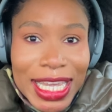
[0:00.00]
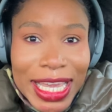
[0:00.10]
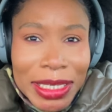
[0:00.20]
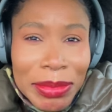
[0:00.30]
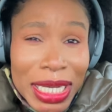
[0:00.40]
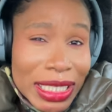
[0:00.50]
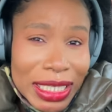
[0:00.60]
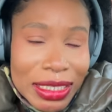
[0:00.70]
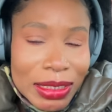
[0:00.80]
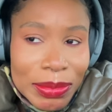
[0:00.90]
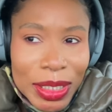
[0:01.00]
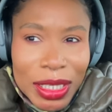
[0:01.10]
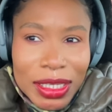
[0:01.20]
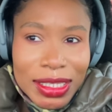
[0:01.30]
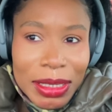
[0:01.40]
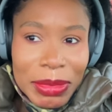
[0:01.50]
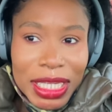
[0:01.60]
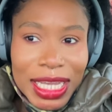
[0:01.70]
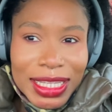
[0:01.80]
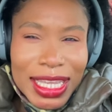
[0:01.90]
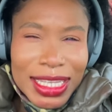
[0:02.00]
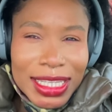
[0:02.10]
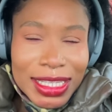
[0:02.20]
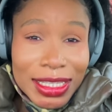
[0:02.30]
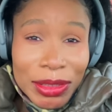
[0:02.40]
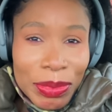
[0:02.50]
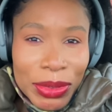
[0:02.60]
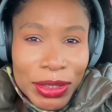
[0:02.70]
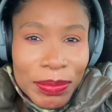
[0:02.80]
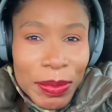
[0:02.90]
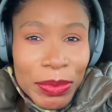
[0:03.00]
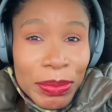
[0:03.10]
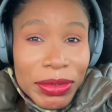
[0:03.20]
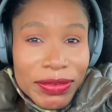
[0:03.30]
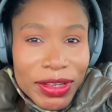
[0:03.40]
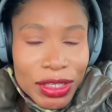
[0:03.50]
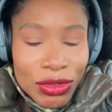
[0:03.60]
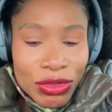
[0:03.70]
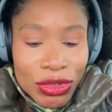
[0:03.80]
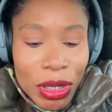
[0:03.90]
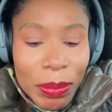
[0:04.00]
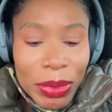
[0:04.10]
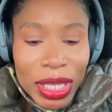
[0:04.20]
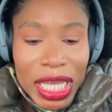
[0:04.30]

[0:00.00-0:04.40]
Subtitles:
Hague Market because I mean, I think this is the period people prefer to shop.